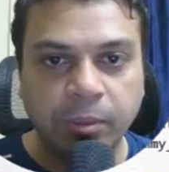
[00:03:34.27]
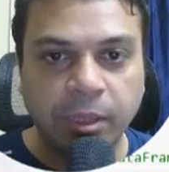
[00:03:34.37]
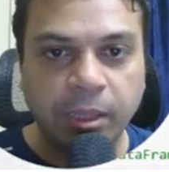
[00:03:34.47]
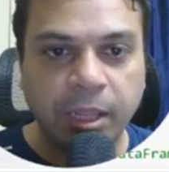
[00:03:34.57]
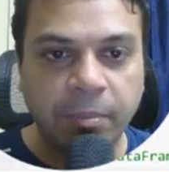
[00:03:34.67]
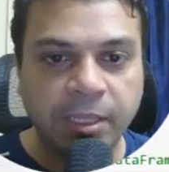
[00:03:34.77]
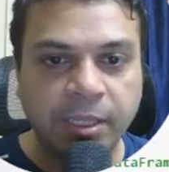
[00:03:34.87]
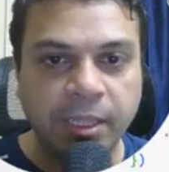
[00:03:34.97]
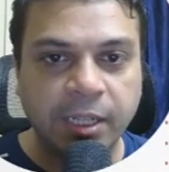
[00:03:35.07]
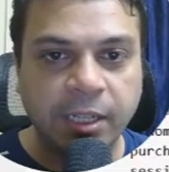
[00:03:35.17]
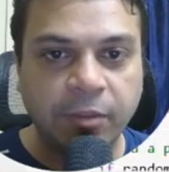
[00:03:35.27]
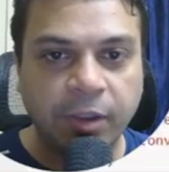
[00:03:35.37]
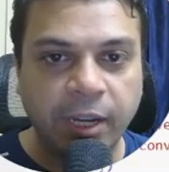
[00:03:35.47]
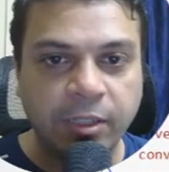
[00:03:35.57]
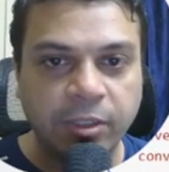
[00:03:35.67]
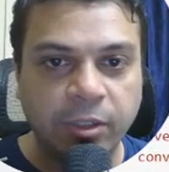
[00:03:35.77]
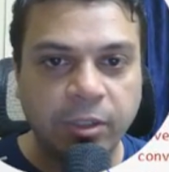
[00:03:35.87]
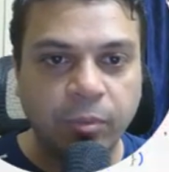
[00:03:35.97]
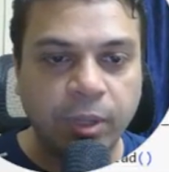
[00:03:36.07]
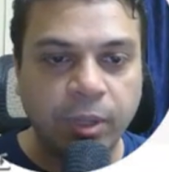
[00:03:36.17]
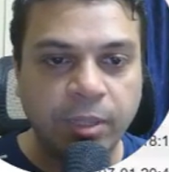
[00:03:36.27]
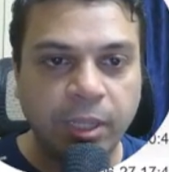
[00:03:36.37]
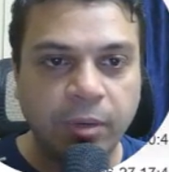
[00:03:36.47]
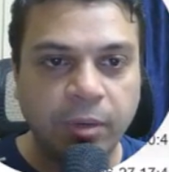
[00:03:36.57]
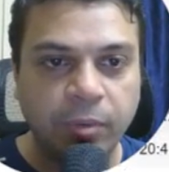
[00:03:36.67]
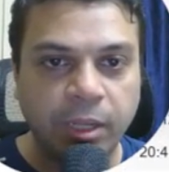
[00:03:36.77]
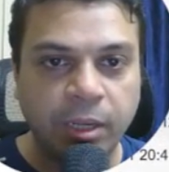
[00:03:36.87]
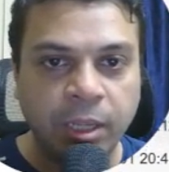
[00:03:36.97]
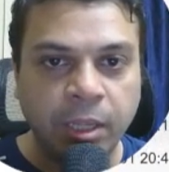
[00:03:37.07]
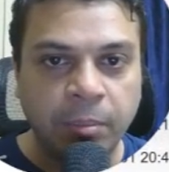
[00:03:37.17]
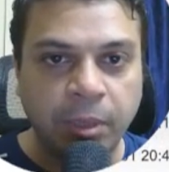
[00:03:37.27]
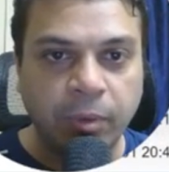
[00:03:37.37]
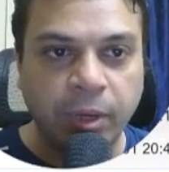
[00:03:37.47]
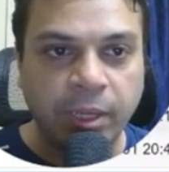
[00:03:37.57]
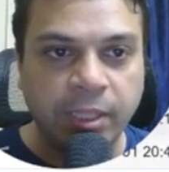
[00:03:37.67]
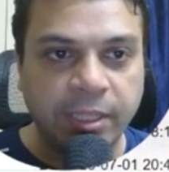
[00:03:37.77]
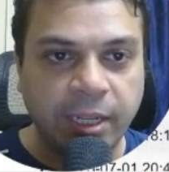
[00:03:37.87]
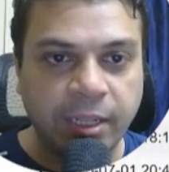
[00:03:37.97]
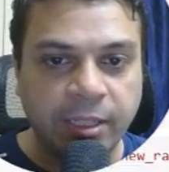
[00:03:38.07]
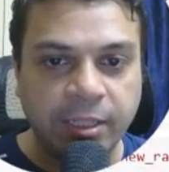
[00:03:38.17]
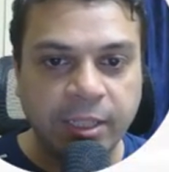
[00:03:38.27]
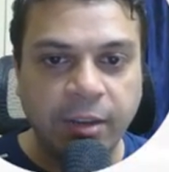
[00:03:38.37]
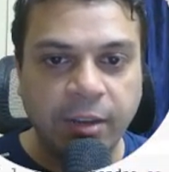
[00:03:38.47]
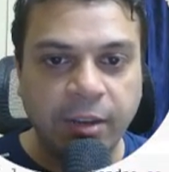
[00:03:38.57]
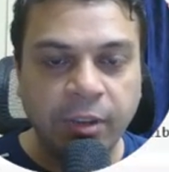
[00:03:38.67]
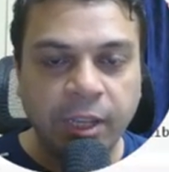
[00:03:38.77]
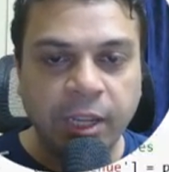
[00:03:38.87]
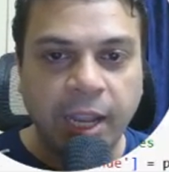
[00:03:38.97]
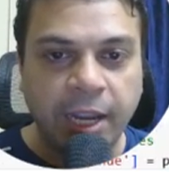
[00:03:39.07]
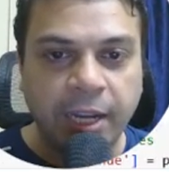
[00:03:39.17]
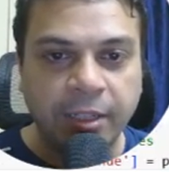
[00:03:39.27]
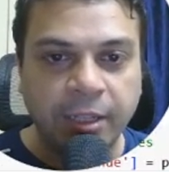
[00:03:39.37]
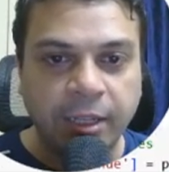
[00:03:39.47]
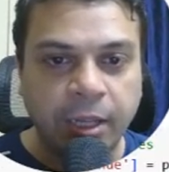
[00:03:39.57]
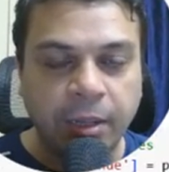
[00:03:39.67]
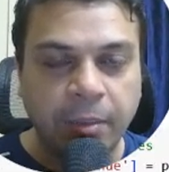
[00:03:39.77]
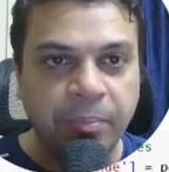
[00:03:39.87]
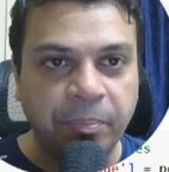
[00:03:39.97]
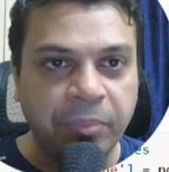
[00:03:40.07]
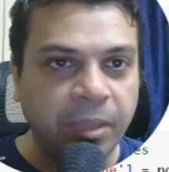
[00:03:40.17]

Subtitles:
they are basically defined in certain ways within BigQuery's data itself. And that